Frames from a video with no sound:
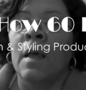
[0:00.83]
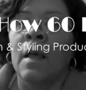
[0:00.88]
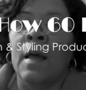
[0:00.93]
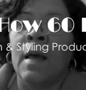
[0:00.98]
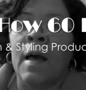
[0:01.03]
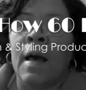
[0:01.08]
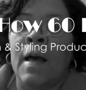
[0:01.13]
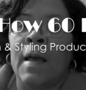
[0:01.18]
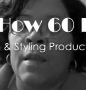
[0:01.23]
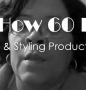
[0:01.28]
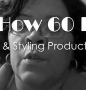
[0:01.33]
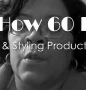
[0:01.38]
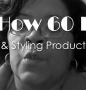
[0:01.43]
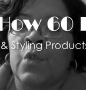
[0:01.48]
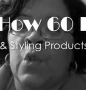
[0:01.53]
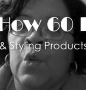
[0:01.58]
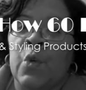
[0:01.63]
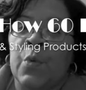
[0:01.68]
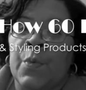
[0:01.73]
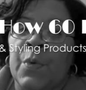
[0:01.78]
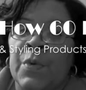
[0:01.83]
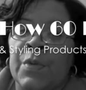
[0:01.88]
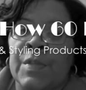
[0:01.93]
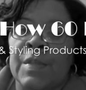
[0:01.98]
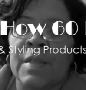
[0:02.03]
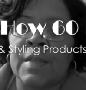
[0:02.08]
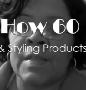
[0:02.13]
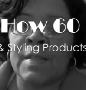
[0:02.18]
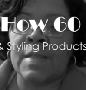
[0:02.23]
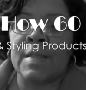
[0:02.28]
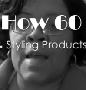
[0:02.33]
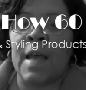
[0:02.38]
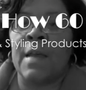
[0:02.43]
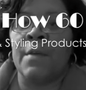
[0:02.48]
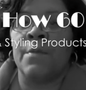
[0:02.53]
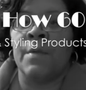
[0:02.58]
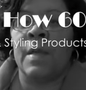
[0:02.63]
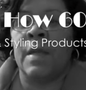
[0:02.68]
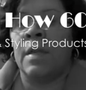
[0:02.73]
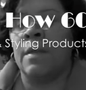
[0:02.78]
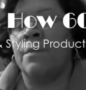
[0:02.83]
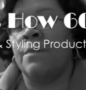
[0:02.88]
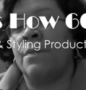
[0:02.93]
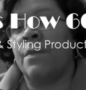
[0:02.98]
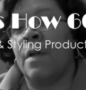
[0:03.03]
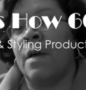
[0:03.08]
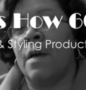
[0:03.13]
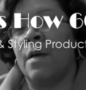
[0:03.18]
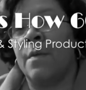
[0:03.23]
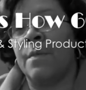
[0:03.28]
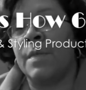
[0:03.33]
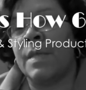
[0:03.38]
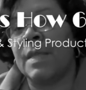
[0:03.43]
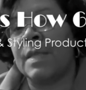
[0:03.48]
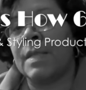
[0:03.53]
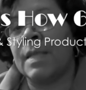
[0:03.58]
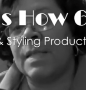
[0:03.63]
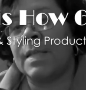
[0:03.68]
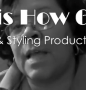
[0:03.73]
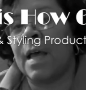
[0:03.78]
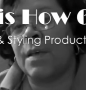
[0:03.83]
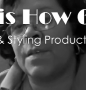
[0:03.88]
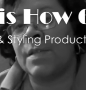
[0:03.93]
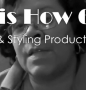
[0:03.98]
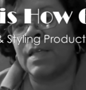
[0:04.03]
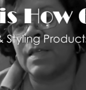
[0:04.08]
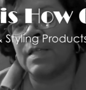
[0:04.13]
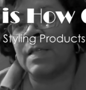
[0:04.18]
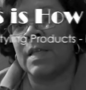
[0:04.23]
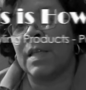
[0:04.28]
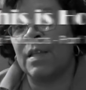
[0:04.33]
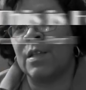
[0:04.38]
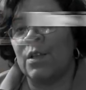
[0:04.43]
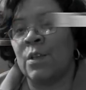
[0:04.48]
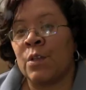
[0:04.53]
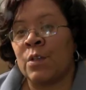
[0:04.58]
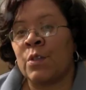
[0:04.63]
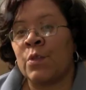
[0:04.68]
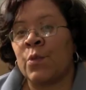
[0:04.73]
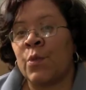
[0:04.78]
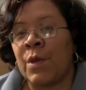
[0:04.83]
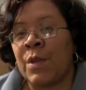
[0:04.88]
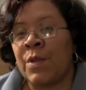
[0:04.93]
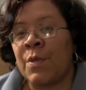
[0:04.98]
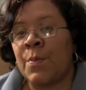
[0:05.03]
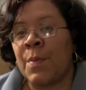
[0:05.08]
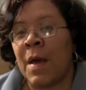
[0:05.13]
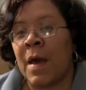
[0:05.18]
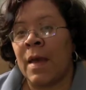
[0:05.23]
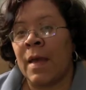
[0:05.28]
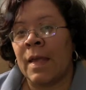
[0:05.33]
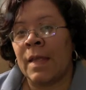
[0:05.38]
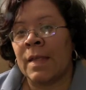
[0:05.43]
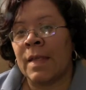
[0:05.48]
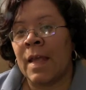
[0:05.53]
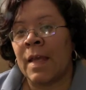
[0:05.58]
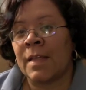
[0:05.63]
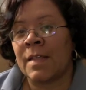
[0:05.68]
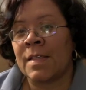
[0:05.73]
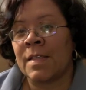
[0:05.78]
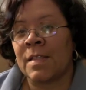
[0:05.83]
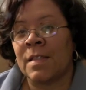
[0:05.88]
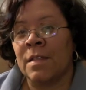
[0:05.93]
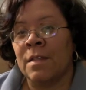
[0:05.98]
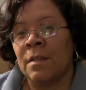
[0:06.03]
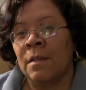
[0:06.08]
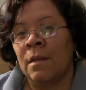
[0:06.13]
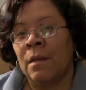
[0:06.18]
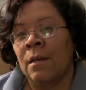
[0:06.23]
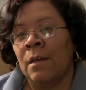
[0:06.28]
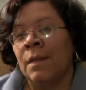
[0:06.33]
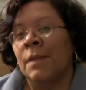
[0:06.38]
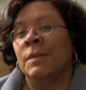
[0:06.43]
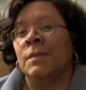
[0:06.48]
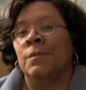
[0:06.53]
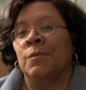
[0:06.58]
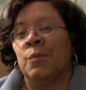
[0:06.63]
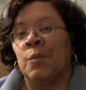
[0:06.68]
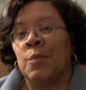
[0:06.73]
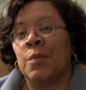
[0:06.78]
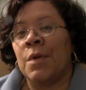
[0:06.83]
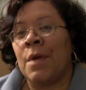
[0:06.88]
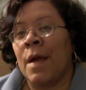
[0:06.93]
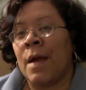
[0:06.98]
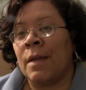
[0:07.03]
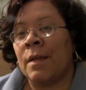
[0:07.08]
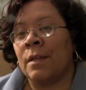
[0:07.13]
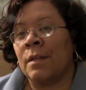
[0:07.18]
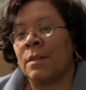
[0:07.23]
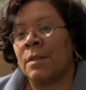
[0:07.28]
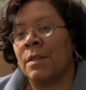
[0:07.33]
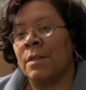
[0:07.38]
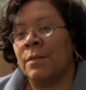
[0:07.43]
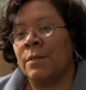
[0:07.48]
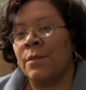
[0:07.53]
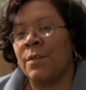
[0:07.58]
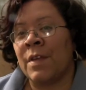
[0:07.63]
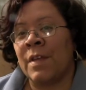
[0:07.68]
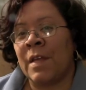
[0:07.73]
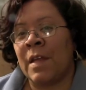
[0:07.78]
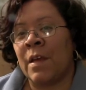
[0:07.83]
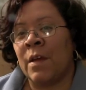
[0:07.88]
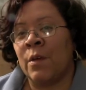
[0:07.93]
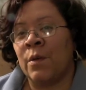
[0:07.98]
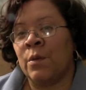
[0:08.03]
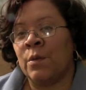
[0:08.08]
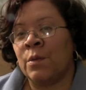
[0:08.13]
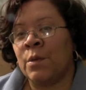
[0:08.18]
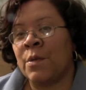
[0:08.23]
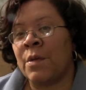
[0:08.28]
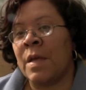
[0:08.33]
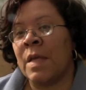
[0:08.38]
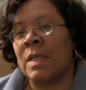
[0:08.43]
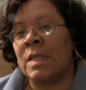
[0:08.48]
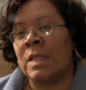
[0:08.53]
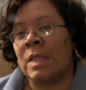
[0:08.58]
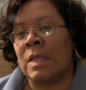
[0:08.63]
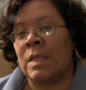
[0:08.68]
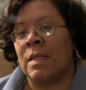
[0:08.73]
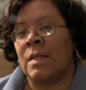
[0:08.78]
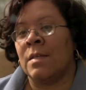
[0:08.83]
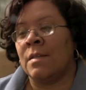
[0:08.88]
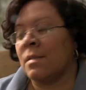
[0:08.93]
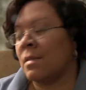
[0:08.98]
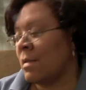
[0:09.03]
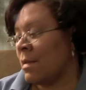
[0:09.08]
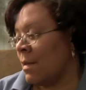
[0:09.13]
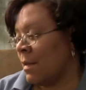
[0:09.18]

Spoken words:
Hi YouTubers, this is Irene from This Is How 60 Looks with my next product video craziness.